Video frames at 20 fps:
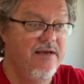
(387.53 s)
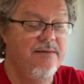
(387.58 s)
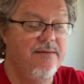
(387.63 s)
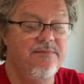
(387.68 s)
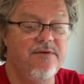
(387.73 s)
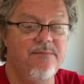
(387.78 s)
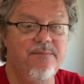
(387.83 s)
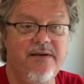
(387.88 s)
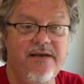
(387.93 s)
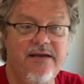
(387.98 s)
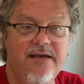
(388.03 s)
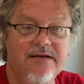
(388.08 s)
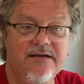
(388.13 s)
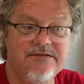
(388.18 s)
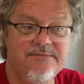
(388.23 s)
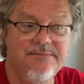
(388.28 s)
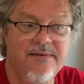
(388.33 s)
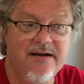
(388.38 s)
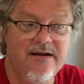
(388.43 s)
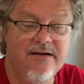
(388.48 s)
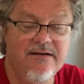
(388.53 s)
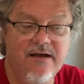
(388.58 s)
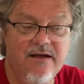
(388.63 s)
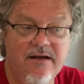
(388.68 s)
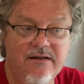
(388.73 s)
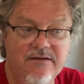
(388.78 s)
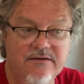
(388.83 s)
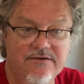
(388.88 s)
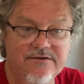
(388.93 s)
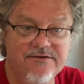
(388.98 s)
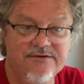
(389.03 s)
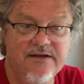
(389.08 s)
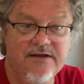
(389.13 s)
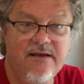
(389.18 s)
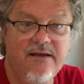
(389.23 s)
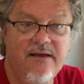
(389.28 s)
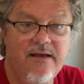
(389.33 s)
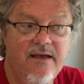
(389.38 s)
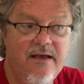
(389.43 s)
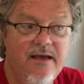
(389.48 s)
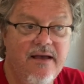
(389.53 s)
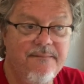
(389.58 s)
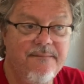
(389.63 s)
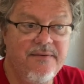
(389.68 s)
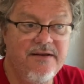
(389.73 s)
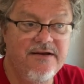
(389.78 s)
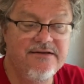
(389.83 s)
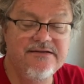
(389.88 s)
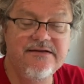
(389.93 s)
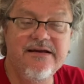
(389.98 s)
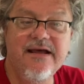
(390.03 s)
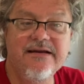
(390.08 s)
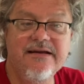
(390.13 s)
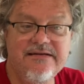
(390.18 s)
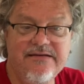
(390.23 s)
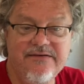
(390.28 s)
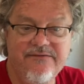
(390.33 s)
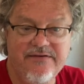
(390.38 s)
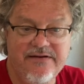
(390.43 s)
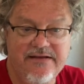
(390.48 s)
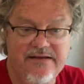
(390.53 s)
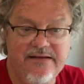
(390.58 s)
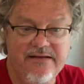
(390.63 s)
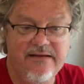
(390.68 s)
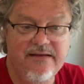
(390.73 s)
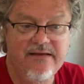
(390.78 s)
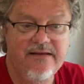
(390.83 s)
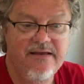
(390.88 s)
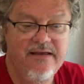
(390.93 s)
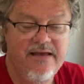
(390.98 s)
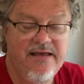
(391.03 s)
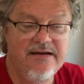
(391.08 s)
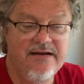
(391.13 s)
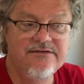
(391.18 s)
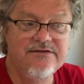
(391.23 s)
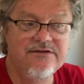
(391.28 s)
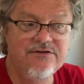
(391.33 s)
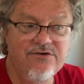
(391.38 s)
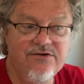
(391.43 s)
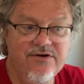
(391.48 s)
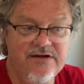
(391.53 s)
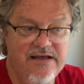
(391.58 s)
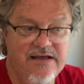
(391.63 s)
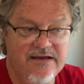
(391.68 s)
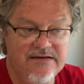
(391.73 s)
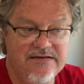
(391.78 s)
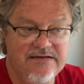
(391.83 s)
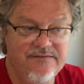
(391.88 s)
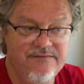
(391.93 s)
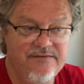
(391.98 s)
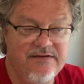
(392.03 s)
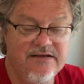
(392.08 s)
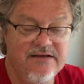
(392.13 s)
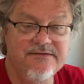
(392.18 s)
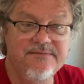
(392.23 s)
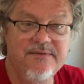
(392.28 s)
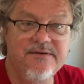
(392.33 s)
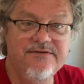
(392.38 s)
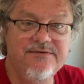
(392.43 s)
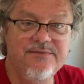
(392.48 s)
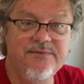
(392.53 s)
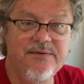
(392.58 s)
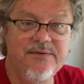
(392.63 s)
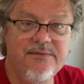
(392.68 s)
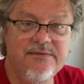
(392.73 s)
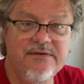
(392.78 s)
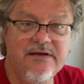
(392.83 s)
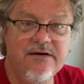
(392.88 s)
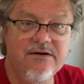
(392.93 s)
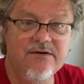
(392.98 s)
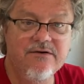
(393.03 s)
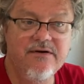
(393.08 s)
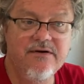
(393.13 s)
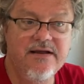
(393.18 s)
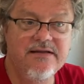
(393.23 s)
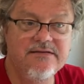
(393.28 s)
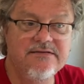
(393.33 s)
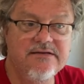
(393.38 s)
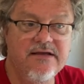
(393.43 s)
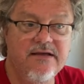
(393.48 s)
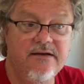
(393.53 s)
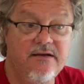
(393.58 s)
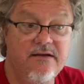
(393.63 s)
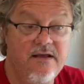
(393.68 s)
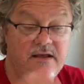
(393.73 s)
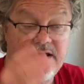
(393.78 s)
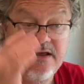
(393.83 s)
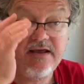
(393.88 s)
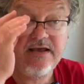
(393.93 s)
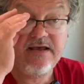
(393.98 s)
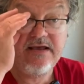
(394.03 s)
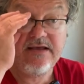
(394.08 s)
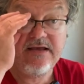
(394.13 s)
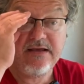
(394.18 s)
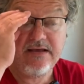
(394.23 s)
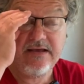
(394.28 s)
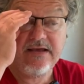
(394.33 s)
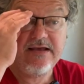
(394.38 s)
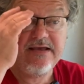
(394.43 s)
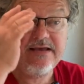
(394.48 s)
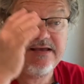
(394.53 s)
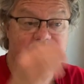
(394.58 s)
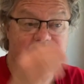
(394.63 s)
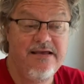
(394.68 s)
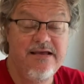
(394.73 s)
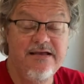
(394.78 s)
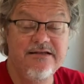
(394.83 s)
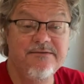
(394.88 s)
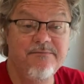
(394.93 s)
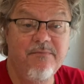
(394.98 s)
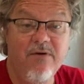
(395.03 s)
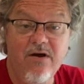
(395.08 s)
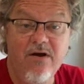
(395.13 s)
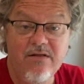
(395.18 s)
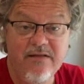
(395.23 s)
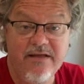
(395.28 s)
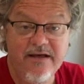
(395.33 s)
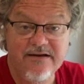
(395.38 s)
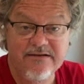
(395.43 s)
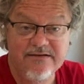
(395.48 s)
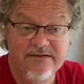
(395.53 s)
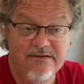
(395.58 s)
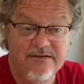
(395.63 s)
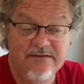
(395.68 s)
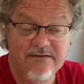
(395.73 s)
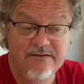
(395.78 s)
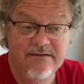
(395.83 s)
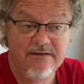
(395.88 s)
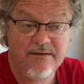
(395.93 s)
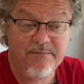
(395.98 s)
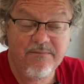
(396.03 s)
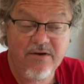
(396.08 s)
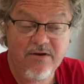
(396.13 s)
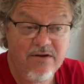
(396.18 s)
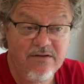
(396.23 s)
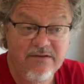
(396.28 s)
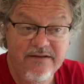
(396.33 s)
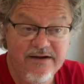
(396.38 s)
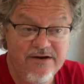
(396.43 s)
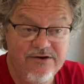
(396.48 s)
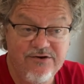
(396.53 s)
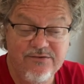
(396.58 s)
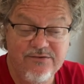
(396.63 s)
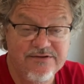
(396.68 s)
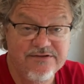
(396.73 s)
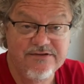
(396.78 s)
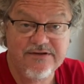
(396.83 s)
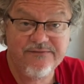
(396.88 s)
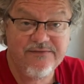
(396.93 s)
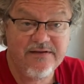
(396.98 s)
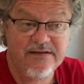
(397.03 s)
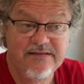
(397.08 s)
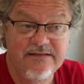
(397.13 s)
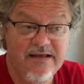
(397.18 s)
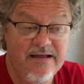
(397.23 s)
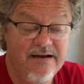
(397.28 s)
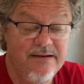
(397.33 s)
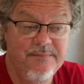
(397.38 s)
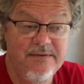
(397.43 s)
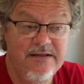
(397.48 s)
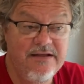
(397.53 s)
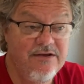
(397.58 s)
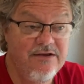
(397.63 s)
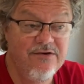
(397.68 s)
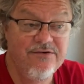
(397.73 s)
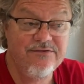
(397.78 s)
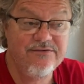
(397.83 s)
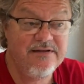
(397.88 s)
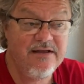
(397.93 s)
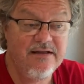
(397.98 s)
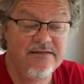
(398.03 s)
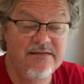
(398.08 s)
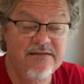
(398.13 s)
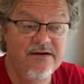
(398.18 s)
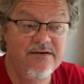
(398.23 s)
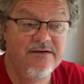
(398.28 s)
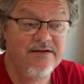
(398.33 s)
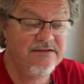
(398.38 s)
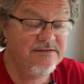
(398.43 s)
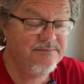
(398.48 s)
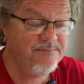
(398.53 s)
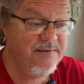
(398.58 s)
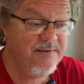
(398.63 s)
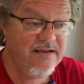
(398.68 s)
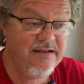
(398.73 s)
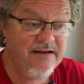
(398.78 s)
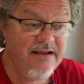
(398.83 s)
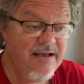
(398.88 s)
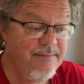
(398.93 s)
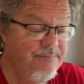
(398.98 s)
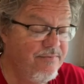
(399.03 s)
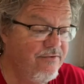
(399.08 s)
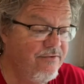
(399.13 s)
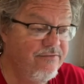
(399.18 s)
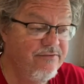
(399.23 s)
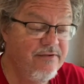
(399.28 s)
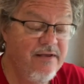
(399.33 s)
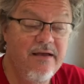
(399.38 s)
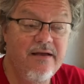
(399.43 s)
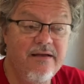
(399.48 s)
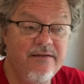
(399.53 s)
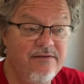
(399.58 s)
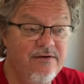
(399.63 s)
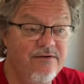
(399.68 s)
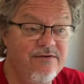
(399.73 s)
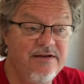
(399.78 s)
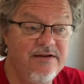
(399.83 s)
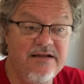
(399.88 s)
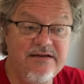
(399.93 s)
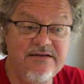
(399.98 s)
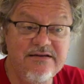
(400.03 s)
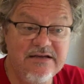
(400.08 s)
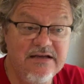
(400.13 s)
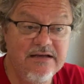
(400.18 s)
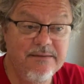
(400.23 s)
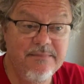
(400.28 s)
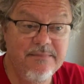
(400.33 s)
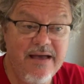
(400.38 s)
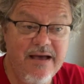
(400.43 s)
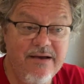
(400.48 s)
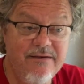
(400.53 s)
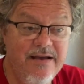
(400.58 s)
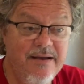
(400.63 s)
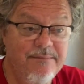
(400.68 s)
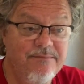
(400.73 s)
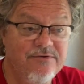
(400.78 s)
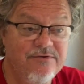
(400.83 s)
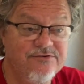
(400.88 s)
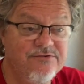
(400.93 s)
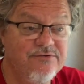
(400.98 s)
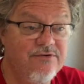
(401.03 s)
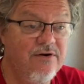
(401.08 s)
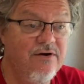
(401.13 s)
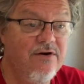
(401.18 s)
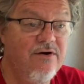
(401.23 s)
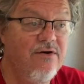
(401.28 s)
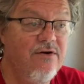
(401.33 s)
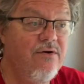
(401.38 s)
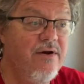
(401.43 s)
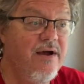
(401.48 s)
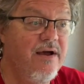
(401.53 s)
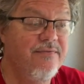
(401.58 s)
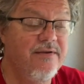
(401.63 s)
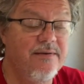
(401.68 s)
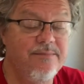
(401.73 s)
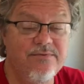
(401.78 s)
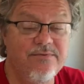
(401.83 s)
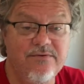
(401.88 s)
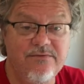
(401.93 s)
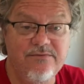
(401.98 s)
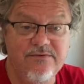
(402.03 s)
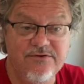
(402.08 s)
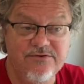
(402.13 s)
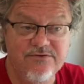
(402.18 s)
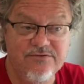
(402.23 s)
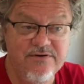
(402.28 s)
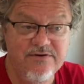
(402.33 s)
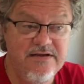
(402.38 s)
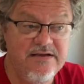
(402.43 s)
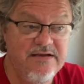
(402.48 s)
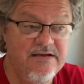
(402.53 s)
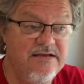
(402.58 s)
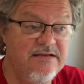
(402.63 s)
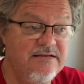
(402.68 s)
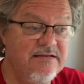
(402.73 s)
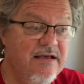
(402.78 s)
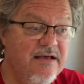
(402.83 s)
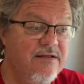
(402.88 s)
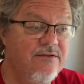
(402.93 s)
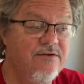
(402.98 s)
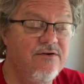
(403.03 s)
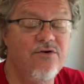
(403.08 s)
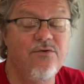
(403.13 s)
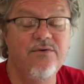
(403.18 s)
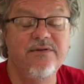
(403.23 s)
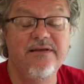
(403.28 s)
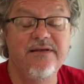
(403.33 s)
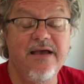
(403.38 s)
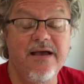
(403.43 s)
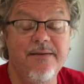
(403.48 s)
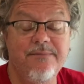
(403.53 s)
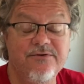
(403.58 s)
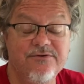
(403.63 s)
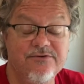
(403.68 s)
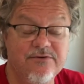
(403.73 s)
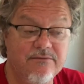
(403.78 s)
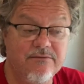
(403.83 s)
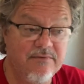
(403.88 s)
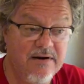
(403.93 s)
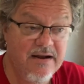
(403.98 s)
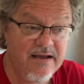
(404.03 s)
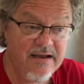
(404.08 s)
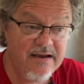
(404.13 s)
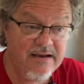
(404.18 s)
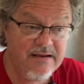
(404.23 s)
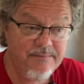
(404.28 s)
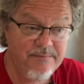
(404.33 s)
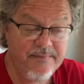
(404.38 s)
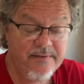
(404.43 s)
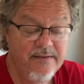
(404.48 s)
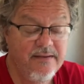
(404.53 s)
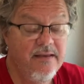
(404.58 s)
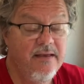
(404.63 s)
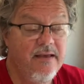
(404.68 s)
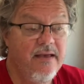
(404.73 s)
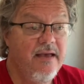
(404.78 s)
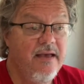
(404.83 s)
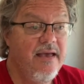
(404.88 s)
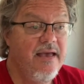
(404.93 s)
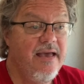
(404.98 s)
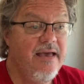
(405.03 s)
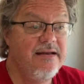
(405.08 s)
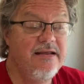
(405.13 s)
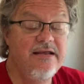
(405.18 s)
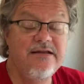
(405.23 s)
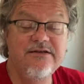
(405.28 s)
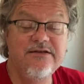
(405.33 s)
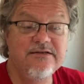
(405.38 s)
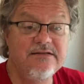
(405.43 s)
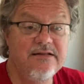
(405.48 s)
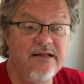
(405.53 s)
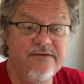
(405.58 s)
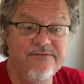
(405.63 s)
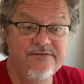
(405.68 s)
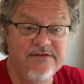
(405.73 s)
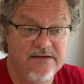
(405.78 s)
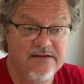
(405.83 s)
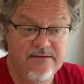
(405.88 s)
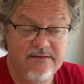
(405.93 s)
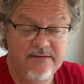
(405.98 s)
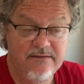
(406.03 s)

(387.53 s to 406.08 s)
them, you pay X amount of dollars. But it's an activity, and it's a learning activity, especially when we take our grandson. He, he, he gets a ball out of a ball out of doing stuff like that. I mean, he goes out there, he's picking apples. They're teaching him how apples grow, how they prune the trees, how to know when the apples are ripe, and he just loves it.